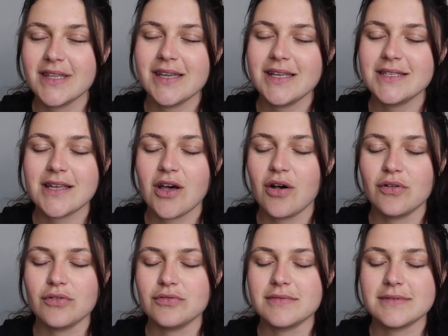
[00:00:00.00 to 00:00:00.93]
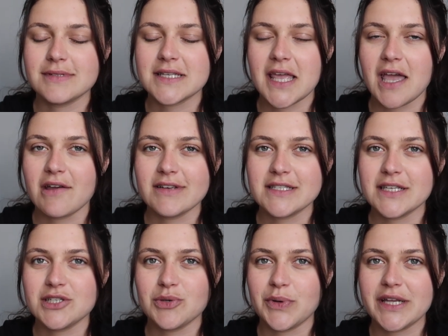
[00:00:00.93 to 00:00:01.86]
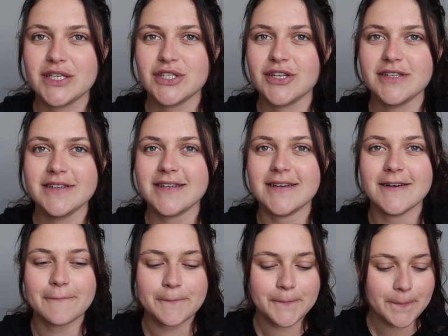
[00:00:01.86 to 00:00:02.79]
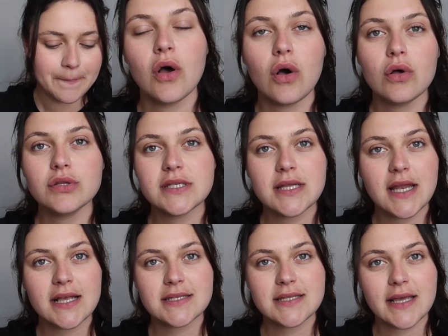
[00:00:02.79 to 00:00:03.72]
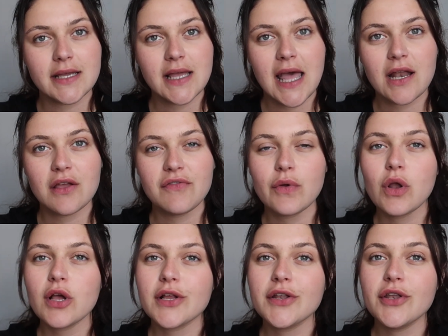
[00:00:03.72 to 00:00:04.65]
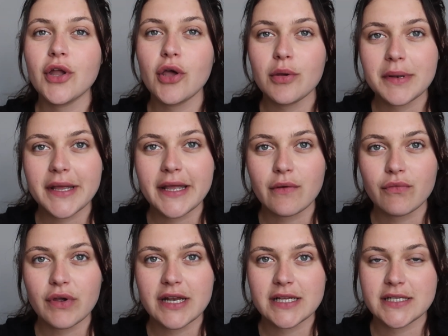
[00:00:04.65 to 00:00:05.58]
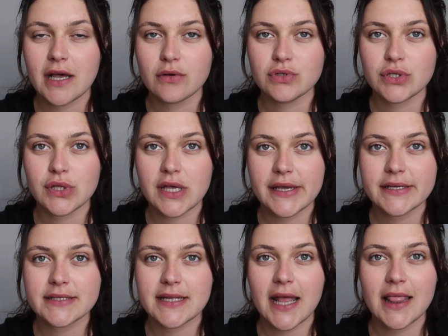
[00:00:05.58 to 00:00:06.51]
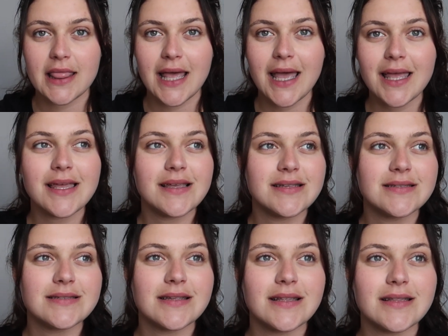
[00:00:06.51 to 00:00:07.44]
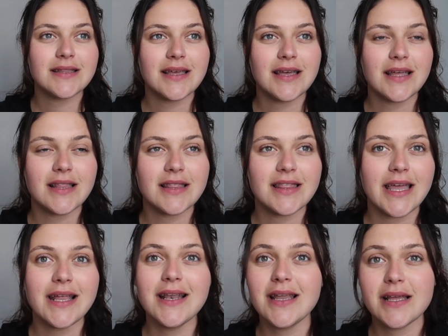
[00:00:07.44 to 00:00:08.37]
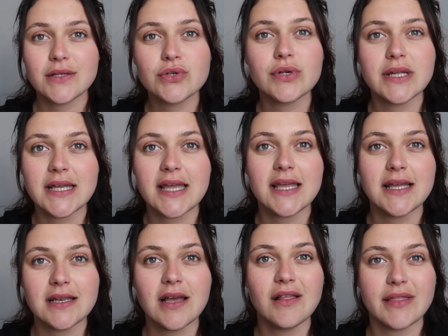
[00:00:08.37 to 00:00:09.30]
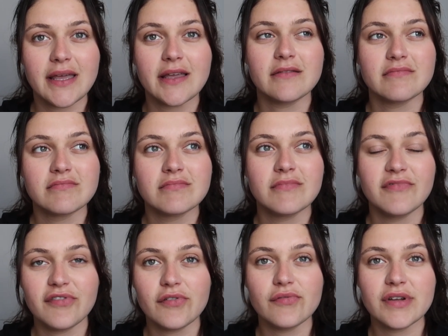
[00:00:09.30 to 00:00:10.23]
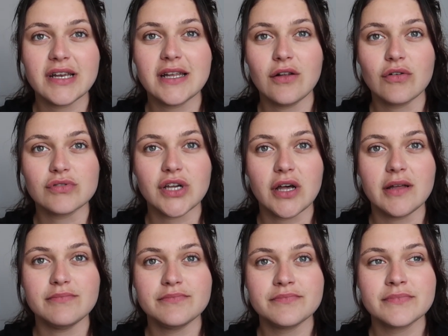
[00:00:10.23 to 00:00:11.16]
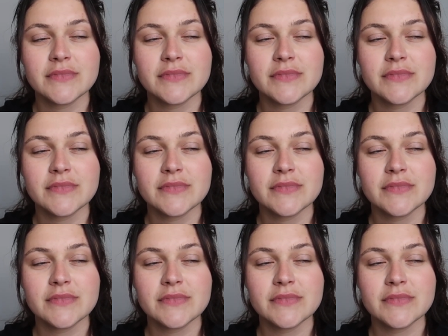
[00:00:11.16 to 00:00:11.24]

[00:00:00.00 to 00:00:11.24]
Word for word: It's a whole scary situation. On to the next thing, and I feel like nobody really tells you this, and that is that they literally eat nothing for a really long time.